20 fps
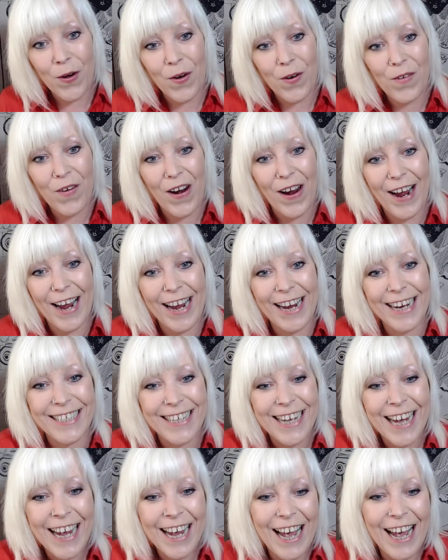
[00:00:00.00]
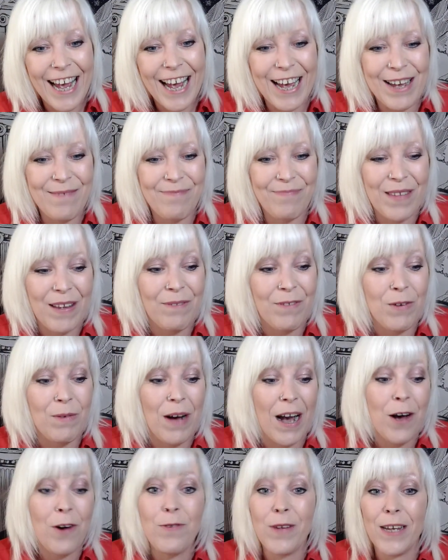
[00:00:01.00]
All right. If you,
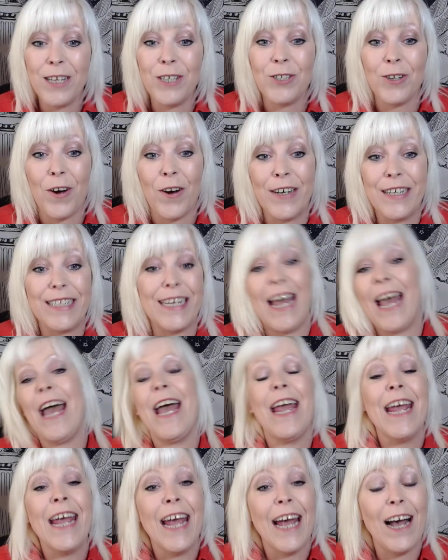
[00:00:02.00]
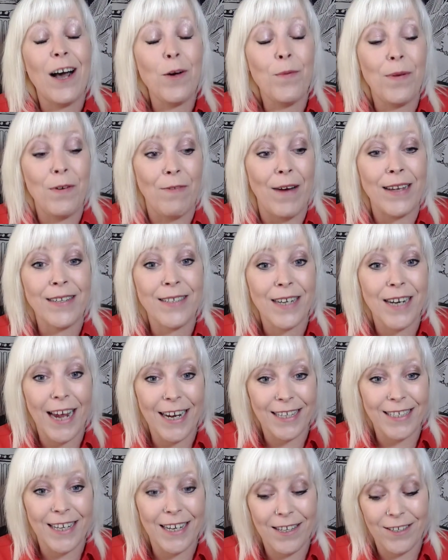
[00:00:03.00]
I hope you enjoyed it. I hope it
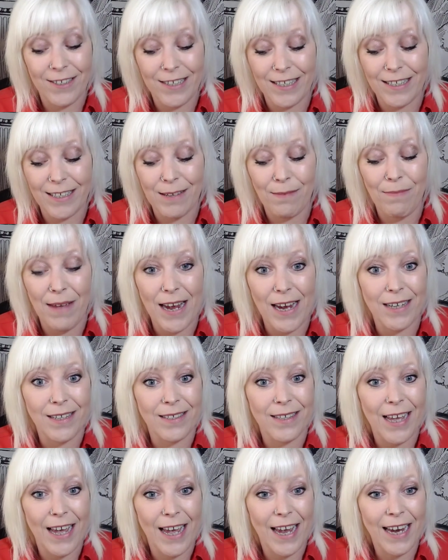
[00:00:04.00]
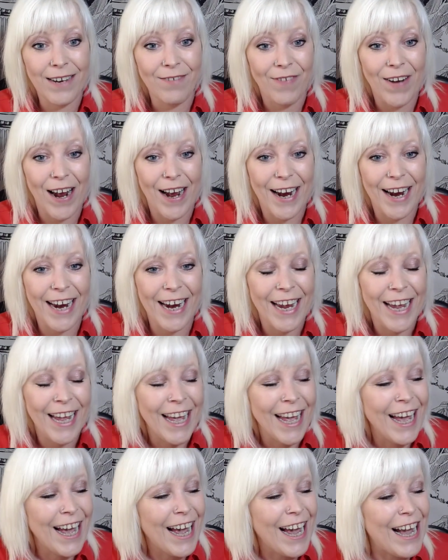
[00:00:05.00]
resonated because it's amazing, right?
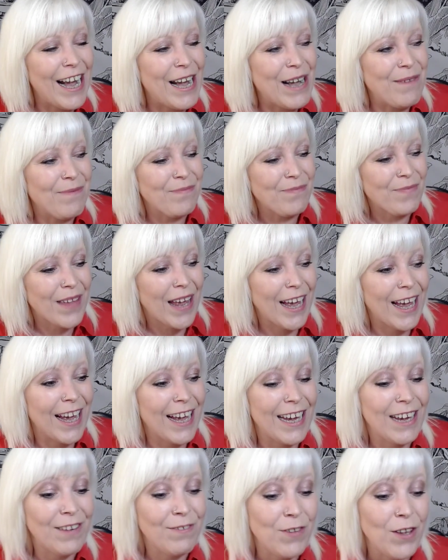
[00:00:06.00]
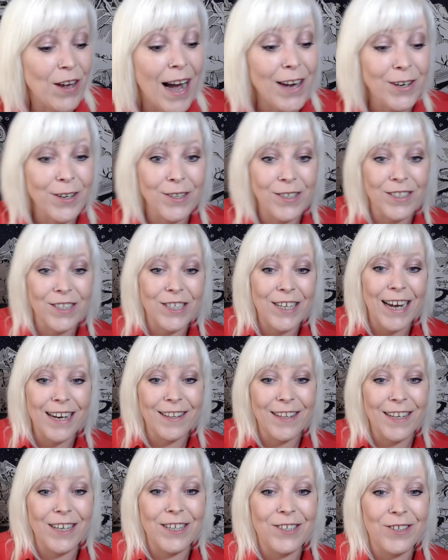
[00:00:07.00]
If you are new to the
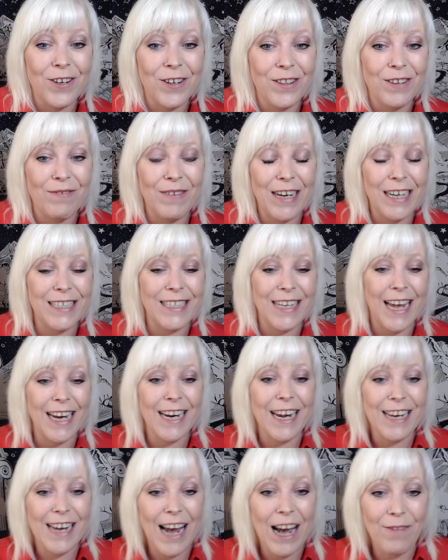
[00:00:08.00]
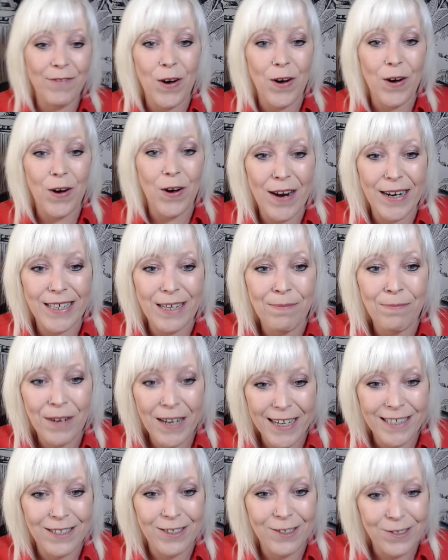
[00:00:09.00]
channel and you enjoyed the reading and you haven't already,
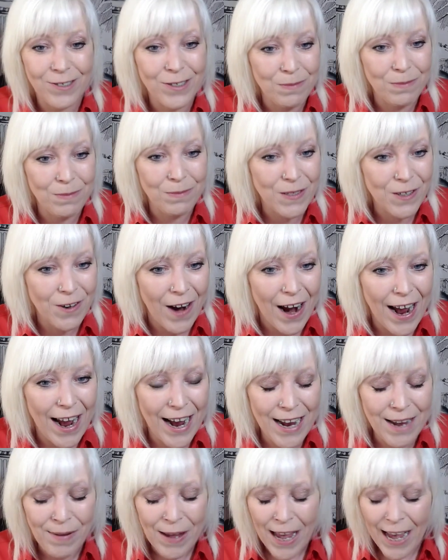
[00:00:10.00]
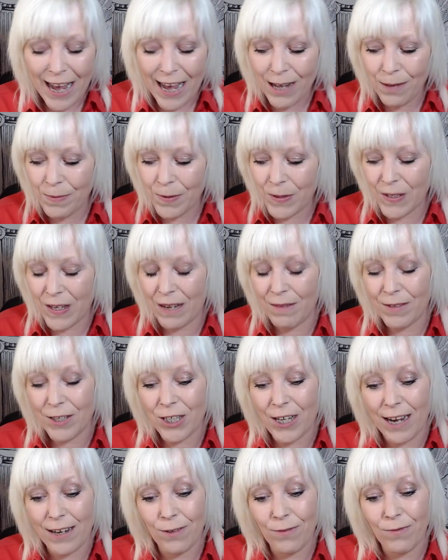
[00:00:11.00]
please do subscribe. Help us keep the
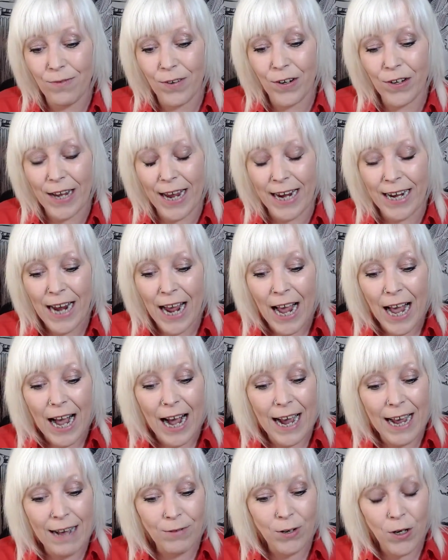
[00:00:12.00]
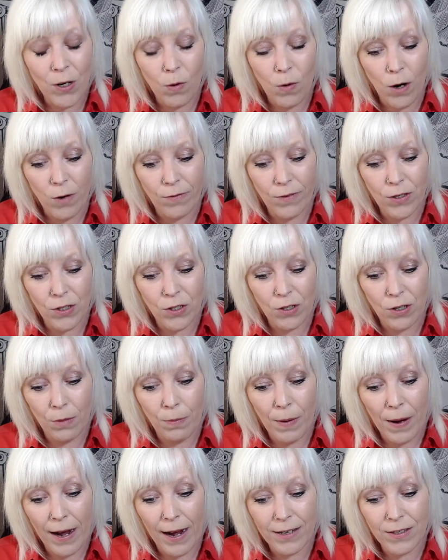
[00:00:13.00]
channel running. I am going to go over and do
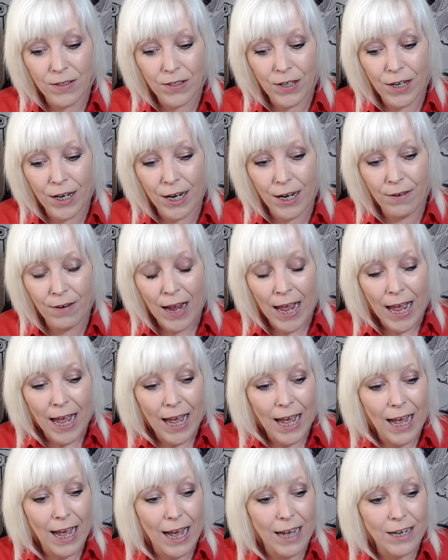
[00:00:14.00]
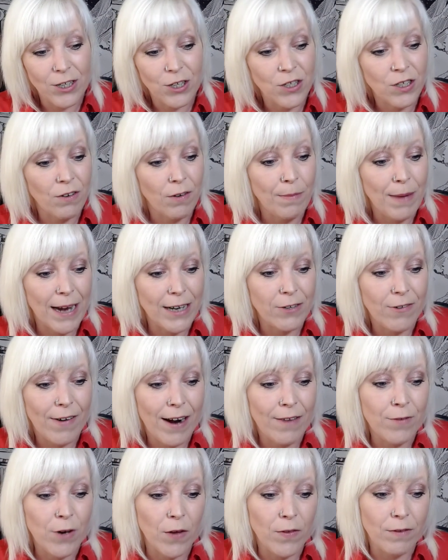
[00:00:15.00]
part two. And just a reminder,
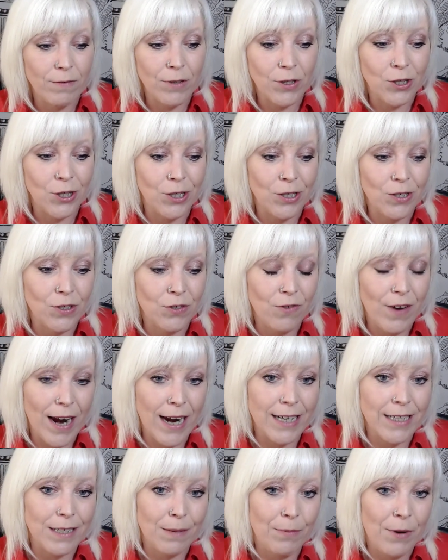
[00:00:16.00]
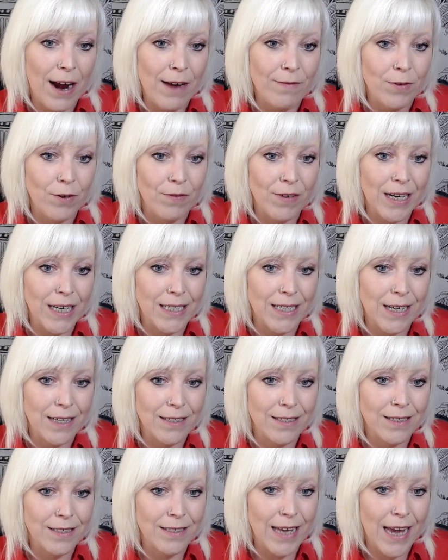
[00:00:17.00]
I've got the reduced rate private
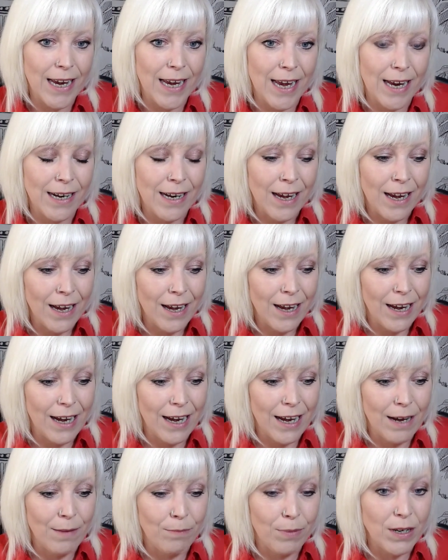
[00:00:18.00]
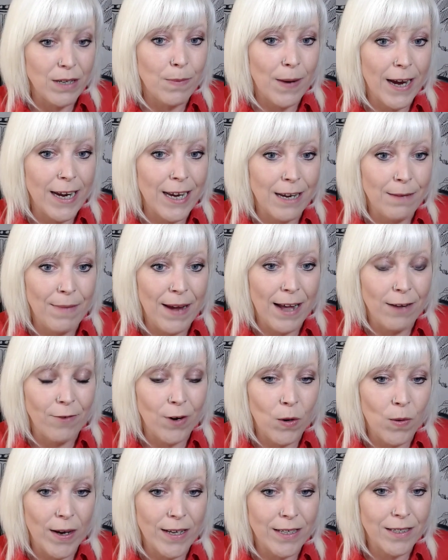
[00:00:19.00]
reading staying, but it's by email
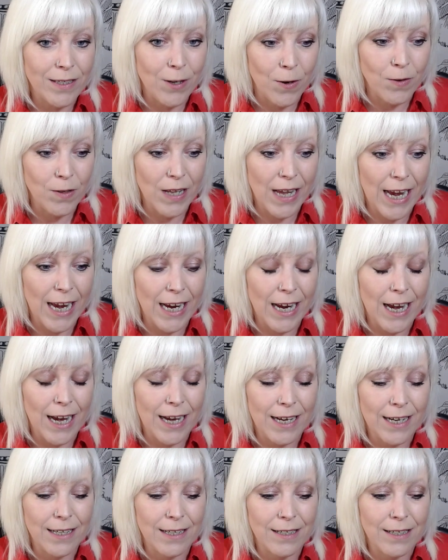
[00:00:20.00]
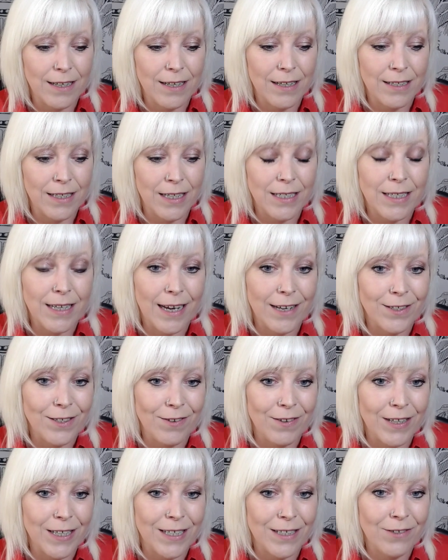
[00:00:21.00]
request only. And the details
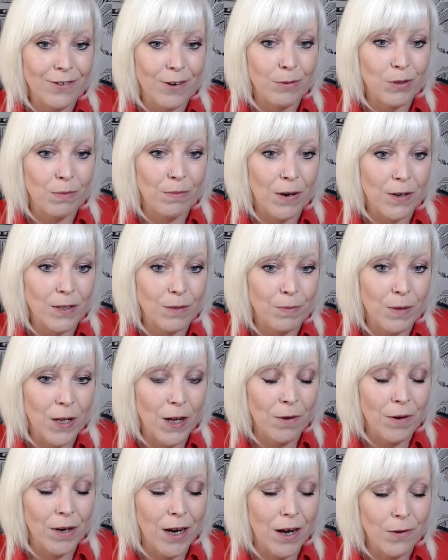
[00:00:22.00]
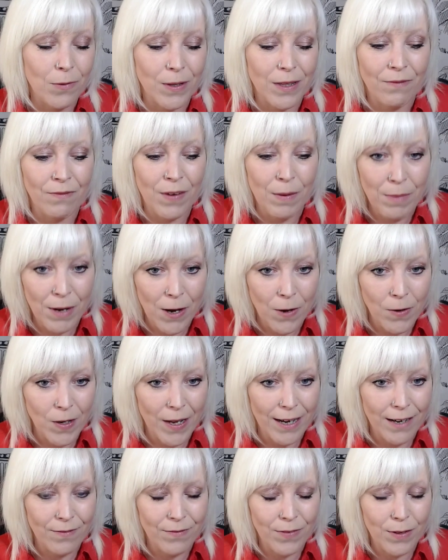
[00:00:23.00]
are in the description box below, along with the Vimeo
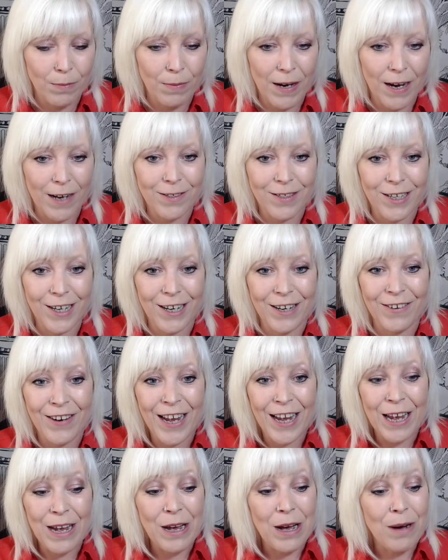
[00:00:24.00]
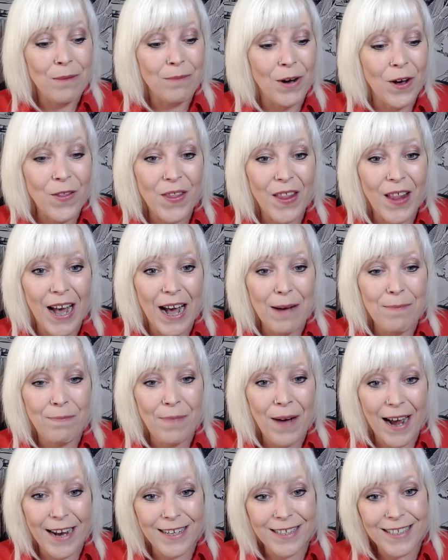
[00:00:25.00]
link for the part two. But other than that,
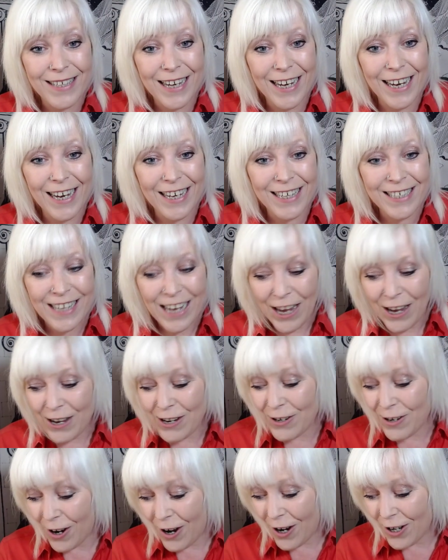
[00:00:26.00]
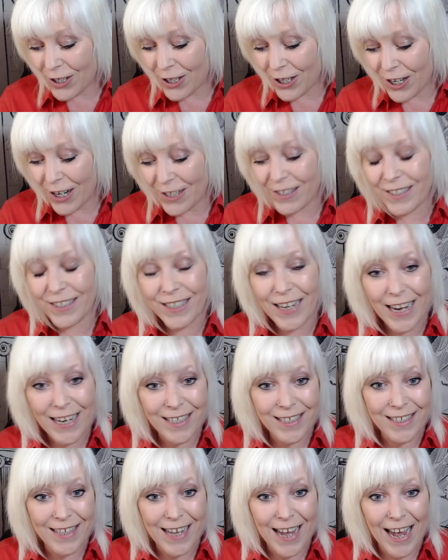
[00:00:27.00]
Pisces, gorgeous,
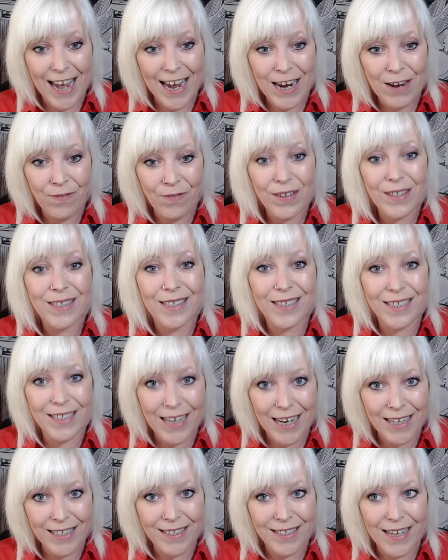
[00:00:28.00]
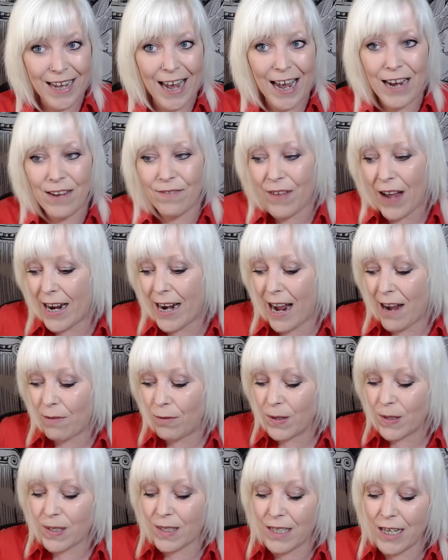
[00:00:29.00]
stay safe, and I
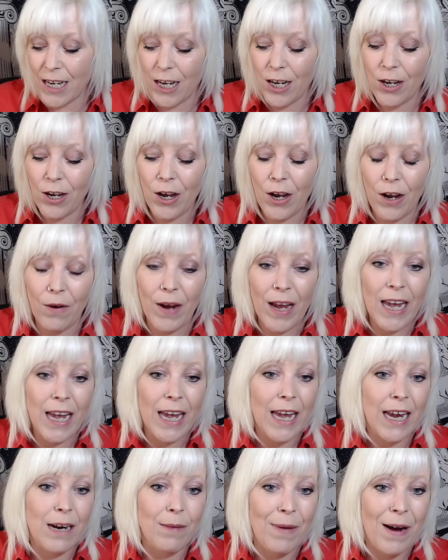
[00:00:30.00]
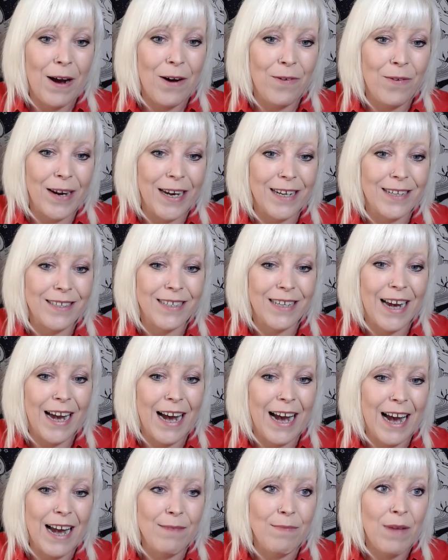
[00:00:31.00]
will see you in about a week's
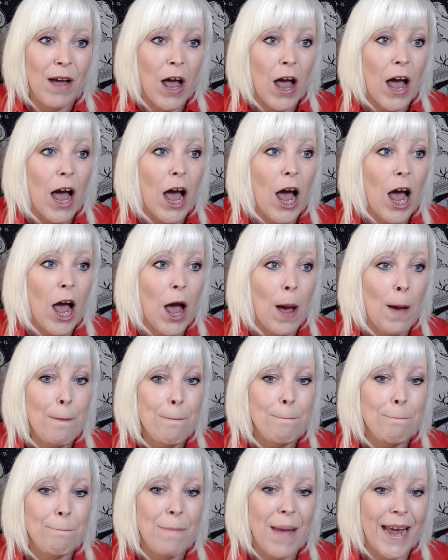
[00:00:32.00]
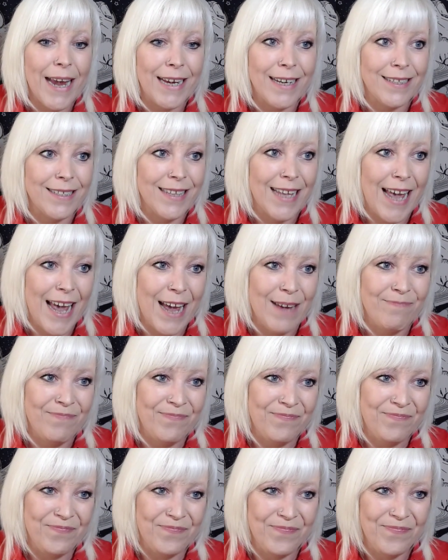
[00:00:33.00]
time.
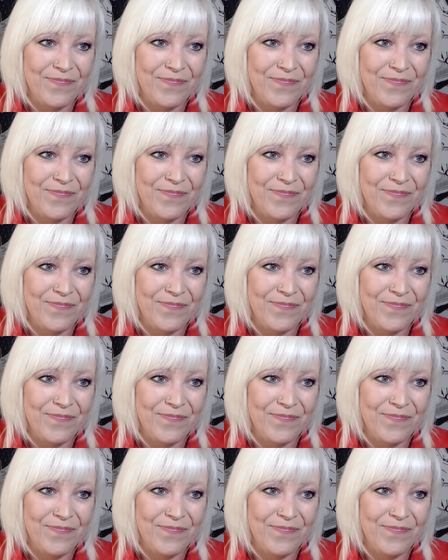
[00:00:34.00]
Amazing.